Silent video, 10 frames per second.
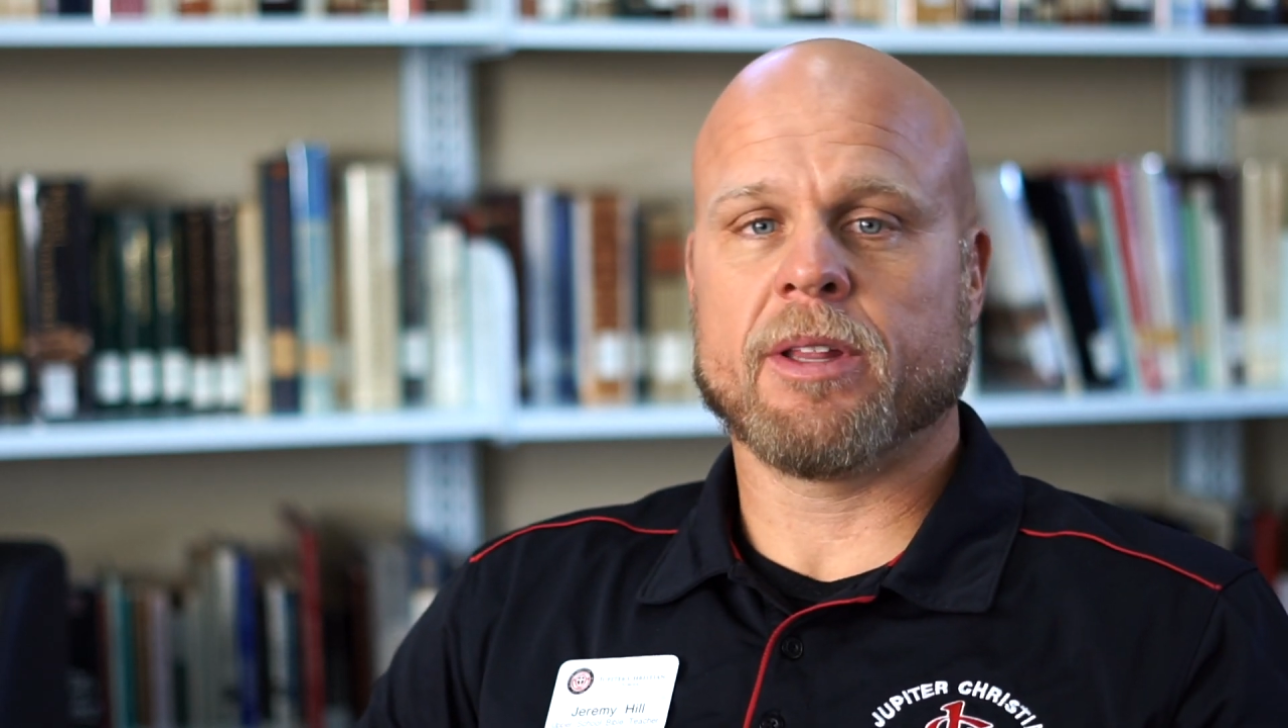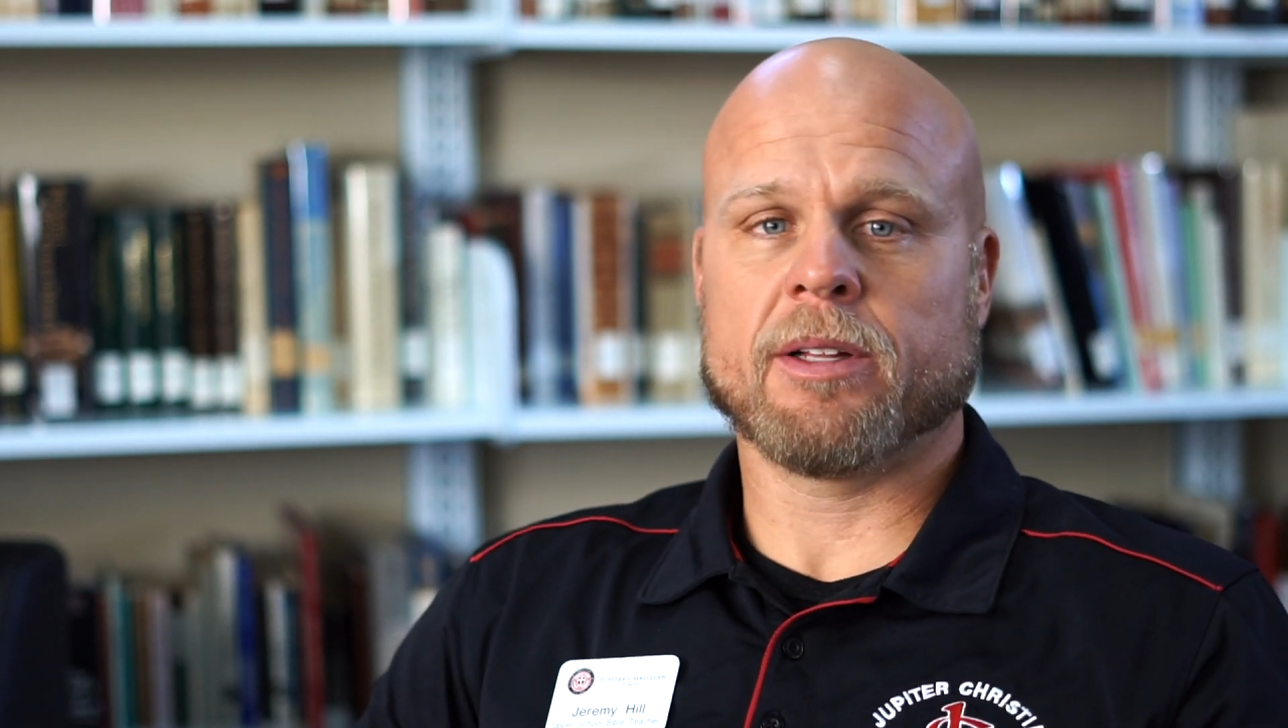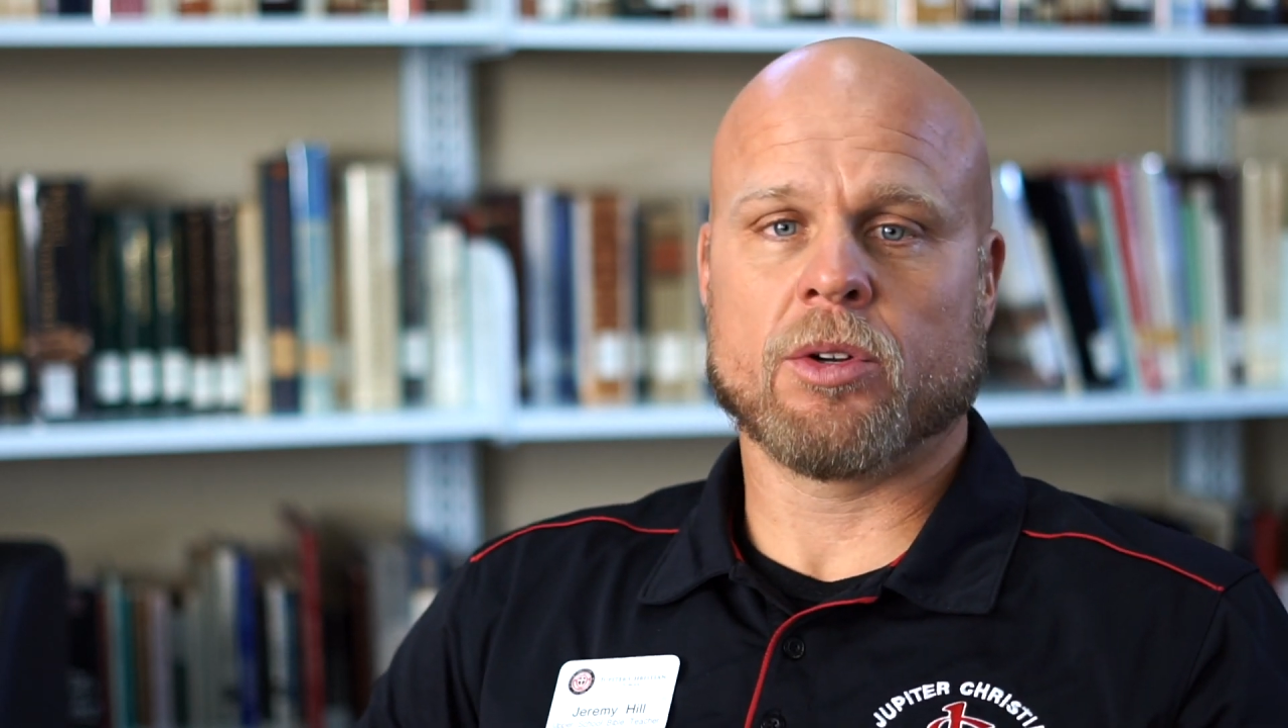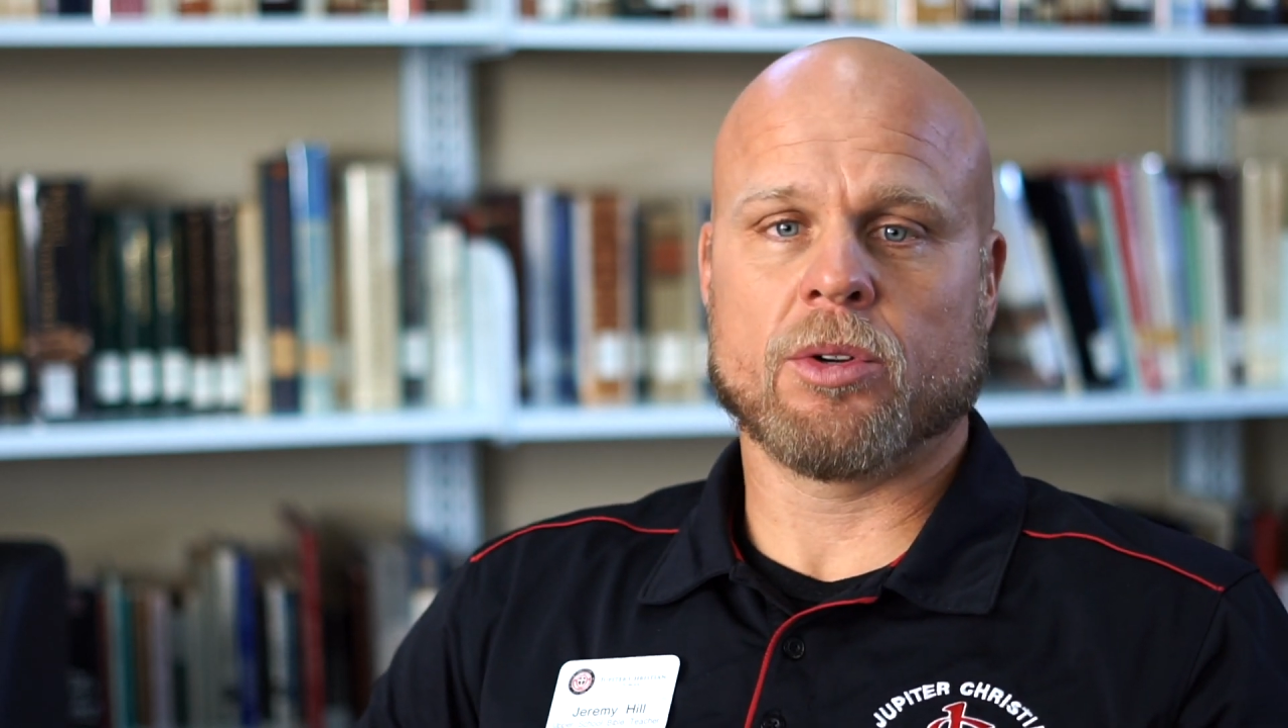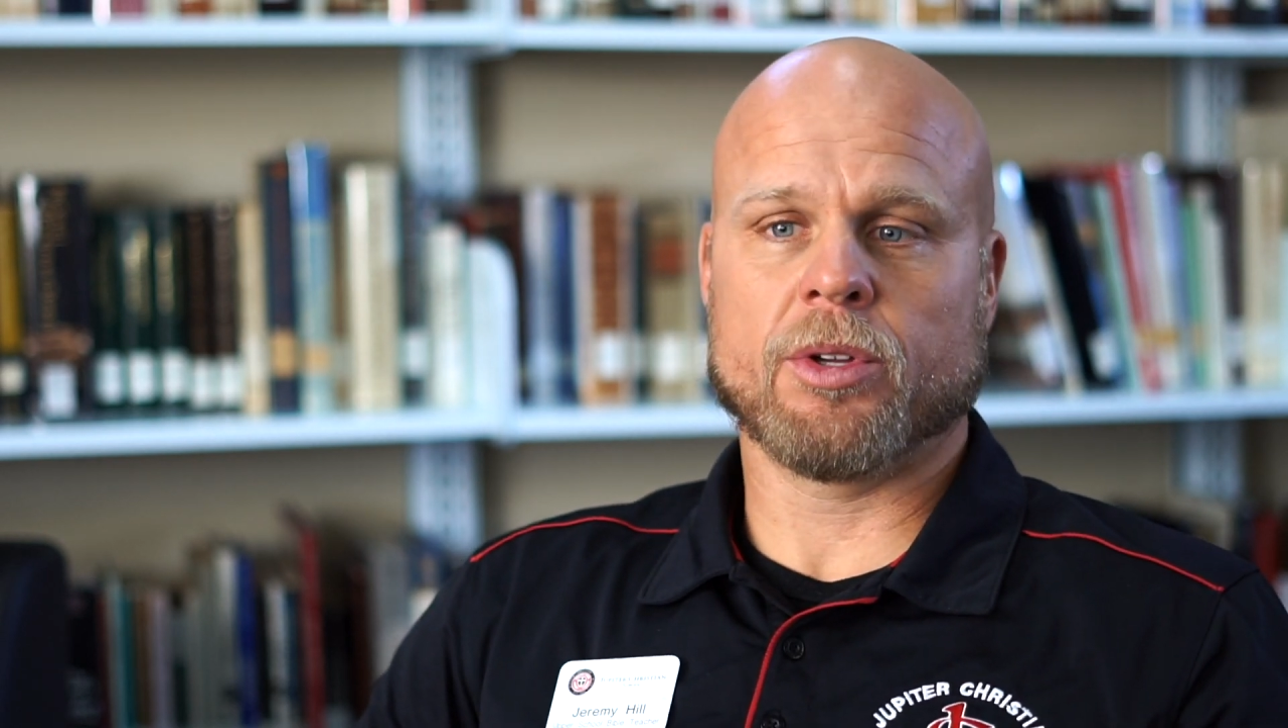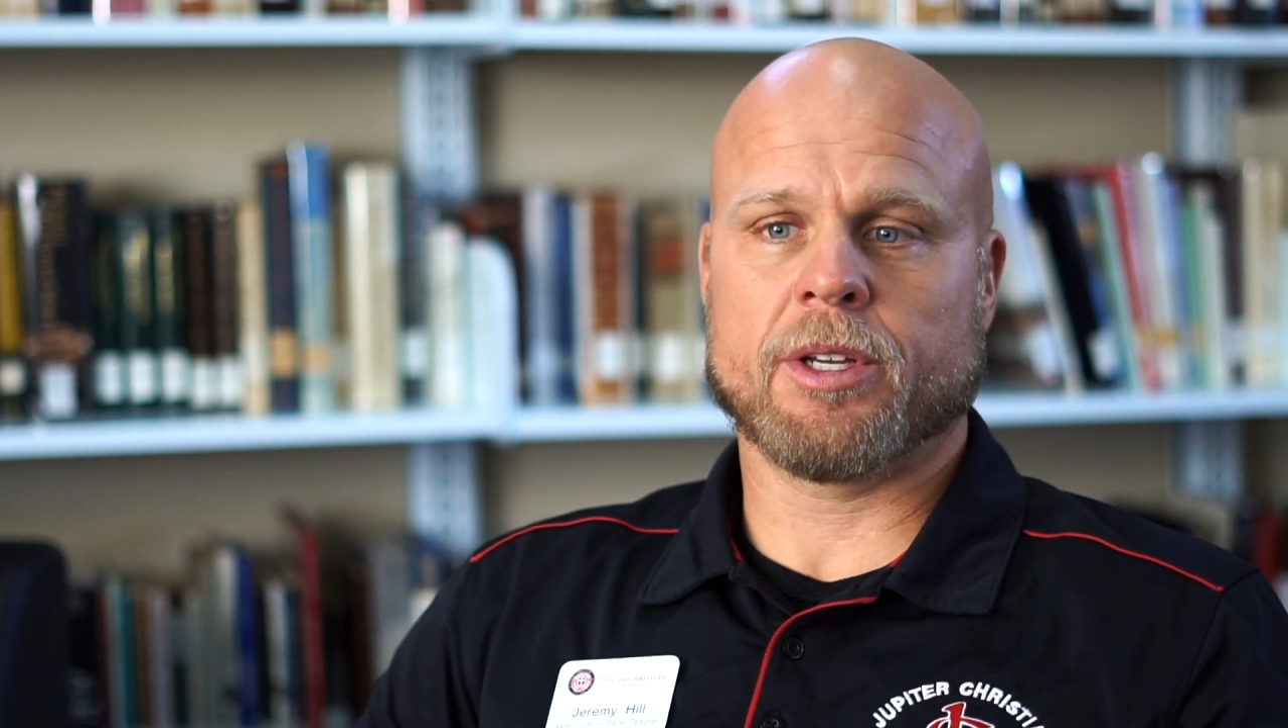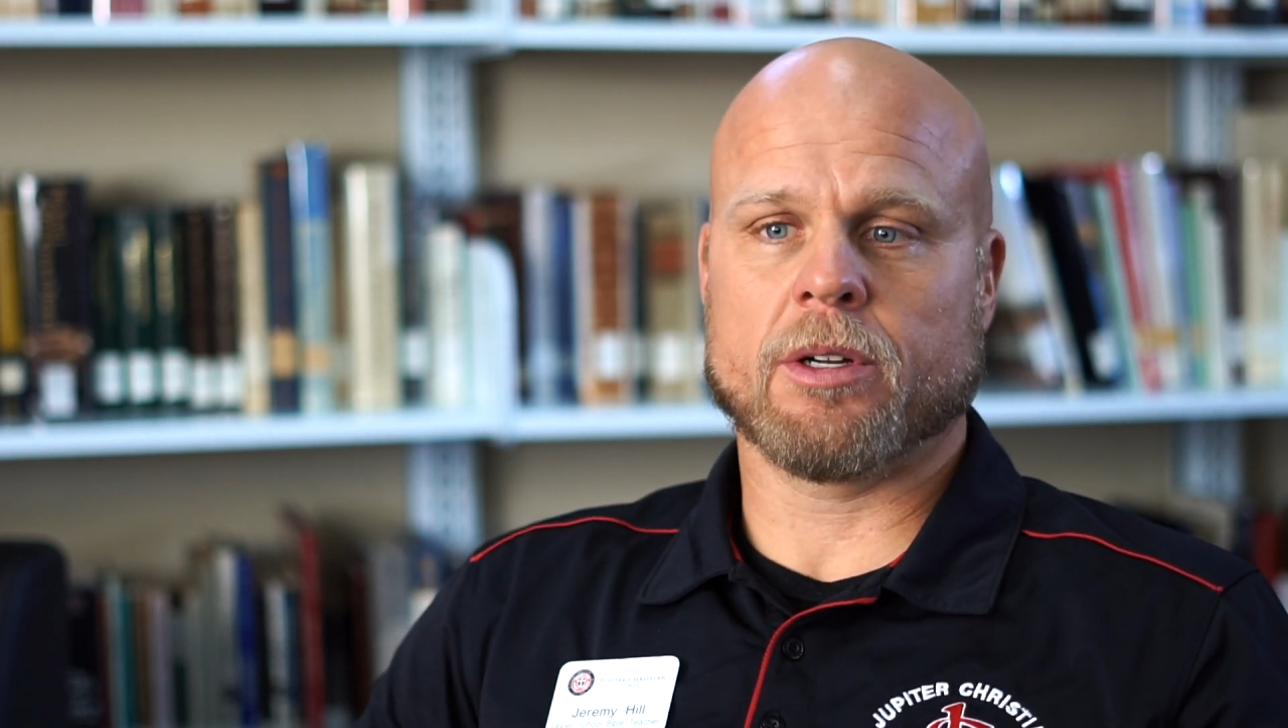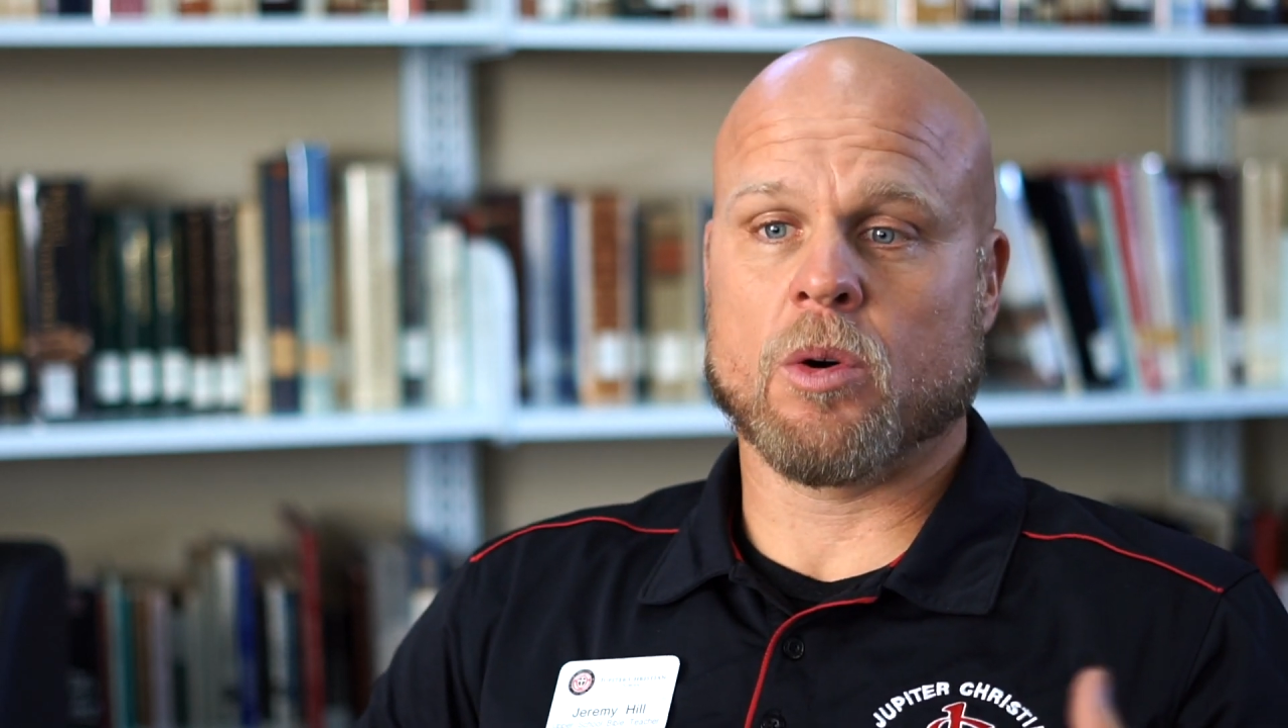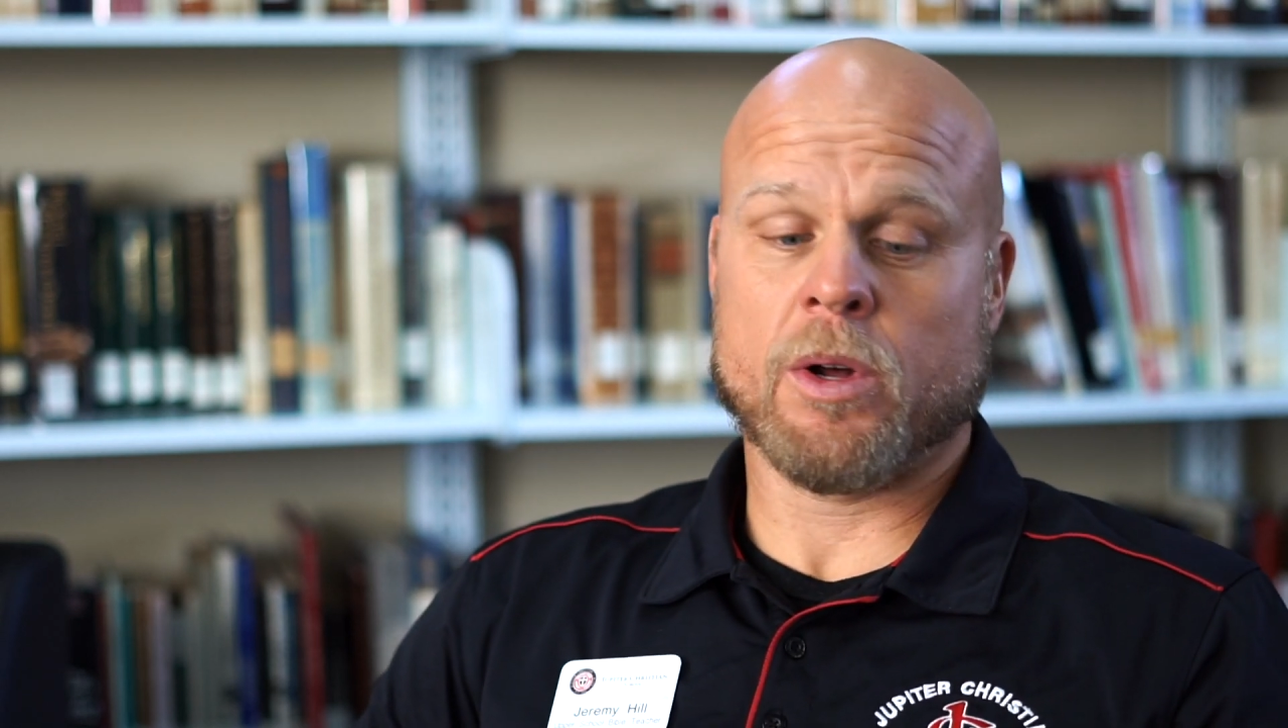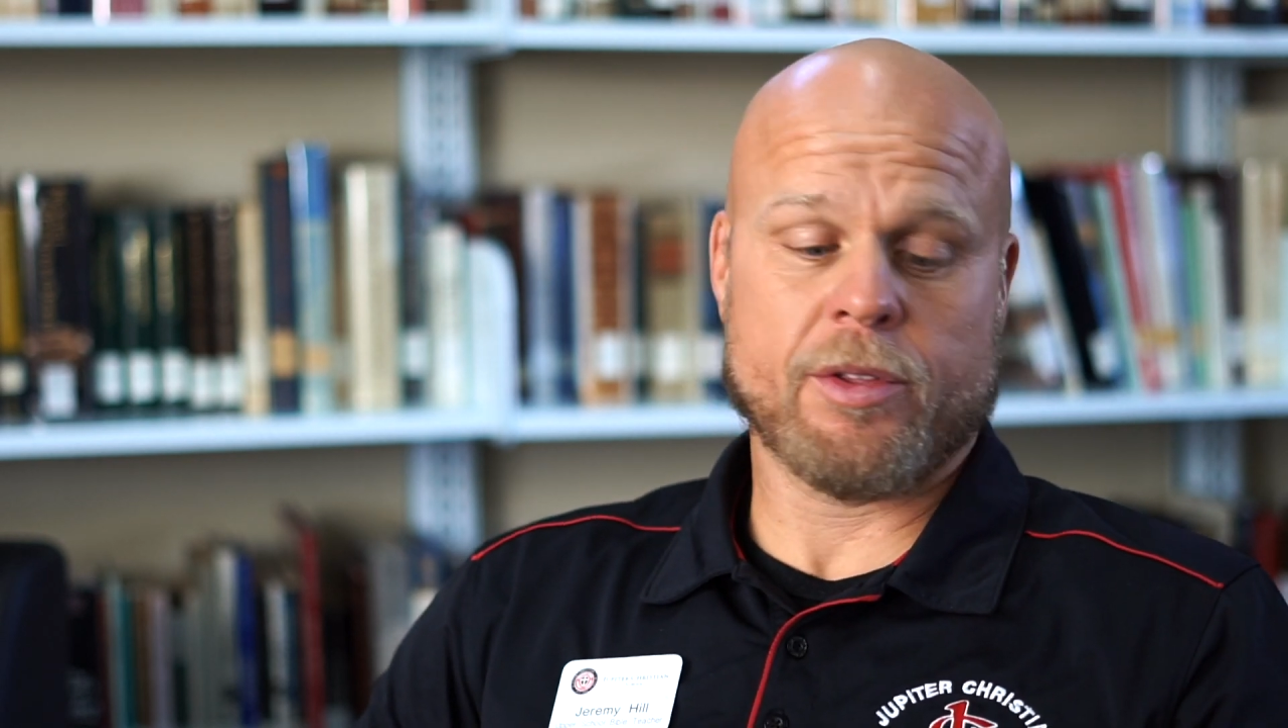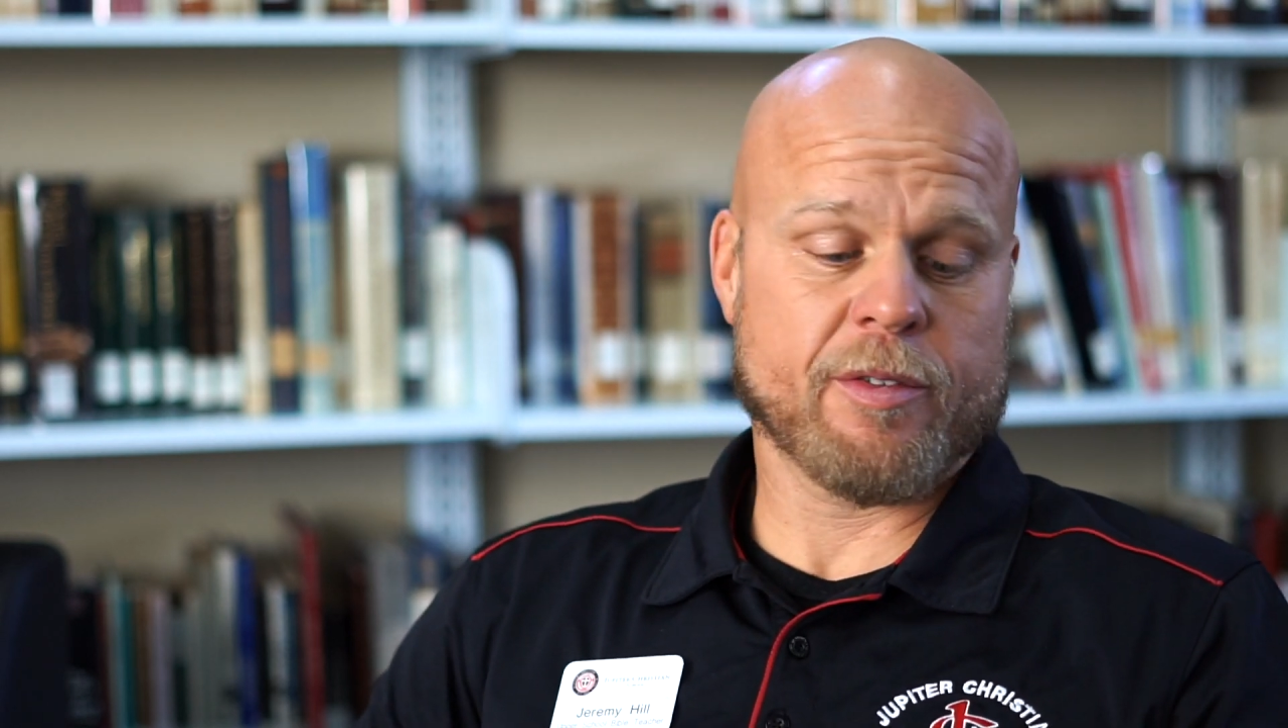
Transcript: They literally can go on